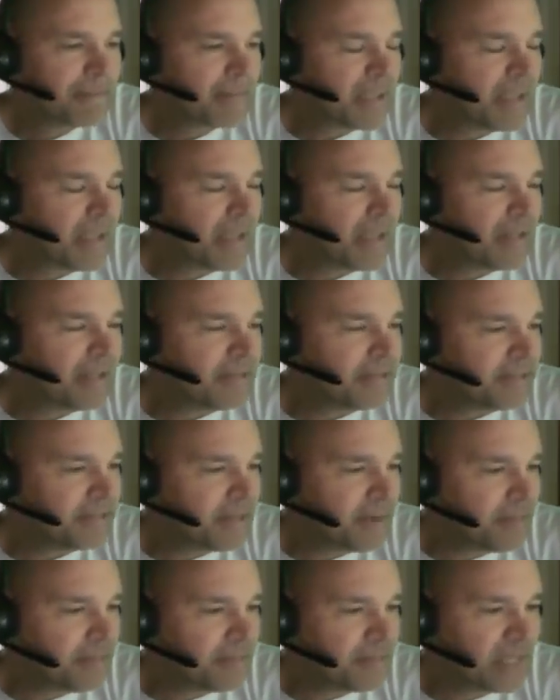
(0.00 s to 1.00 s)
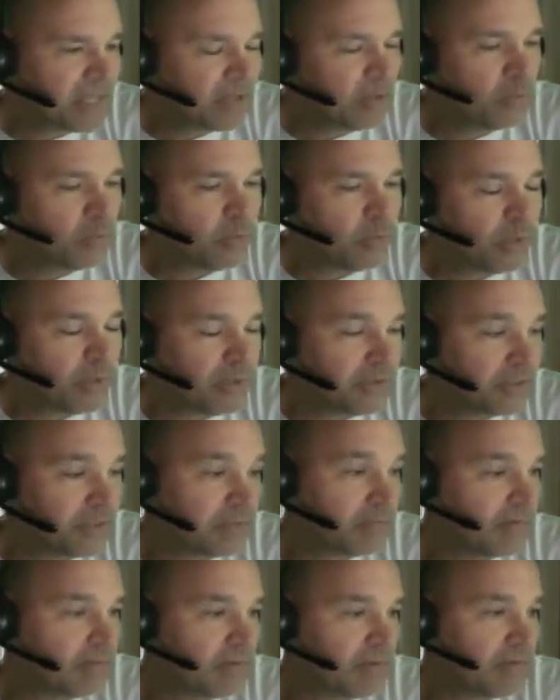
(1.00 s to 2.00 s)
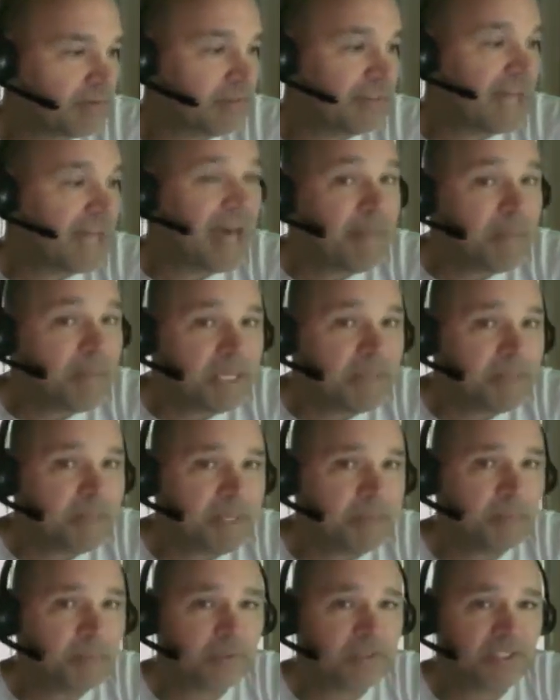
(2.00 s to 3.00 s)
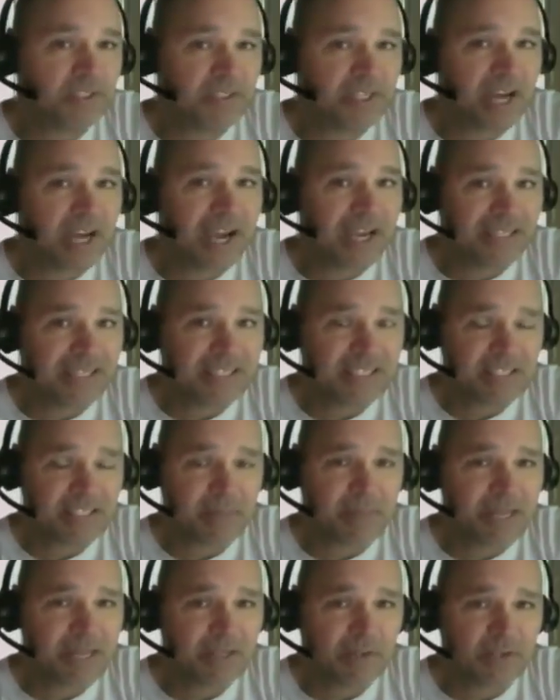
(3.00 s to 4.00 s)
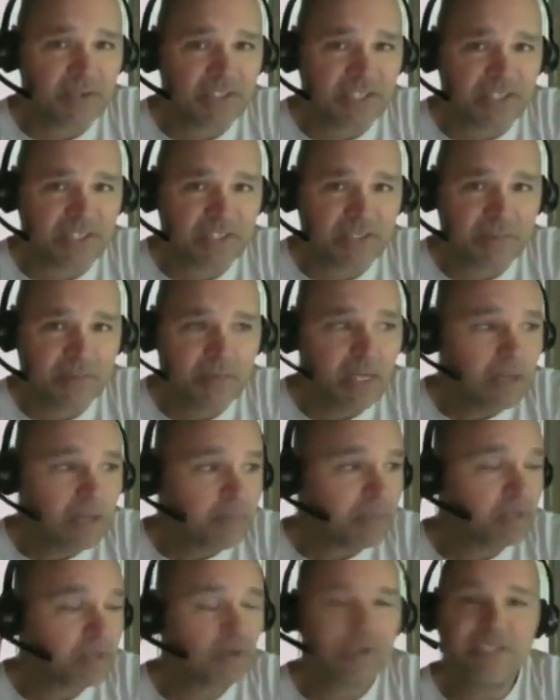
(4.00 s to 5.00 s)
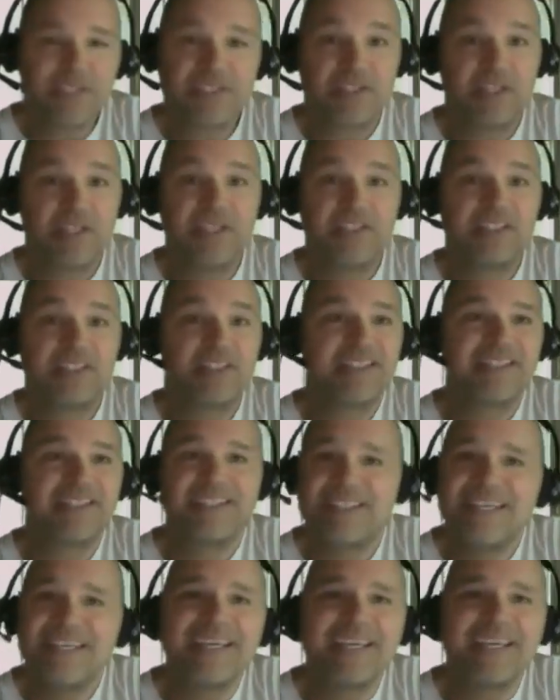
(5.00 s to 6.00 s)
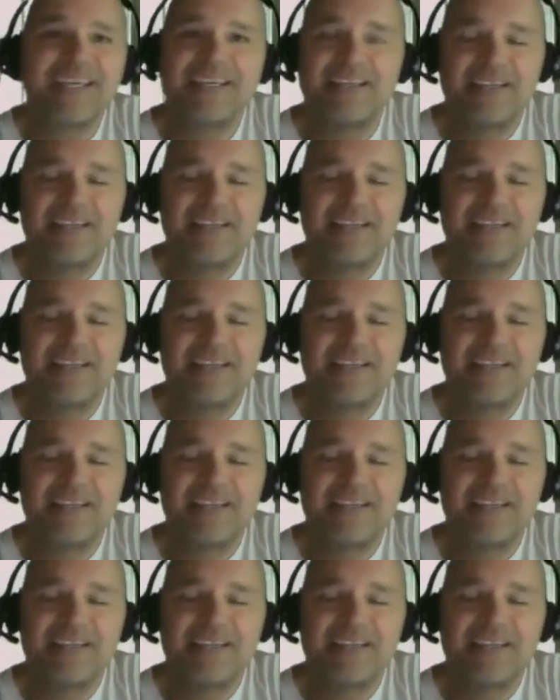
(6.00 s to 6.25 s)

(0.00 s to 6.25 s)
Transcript: and um, they don't want that many people to die. At least the medical system, because it's the sick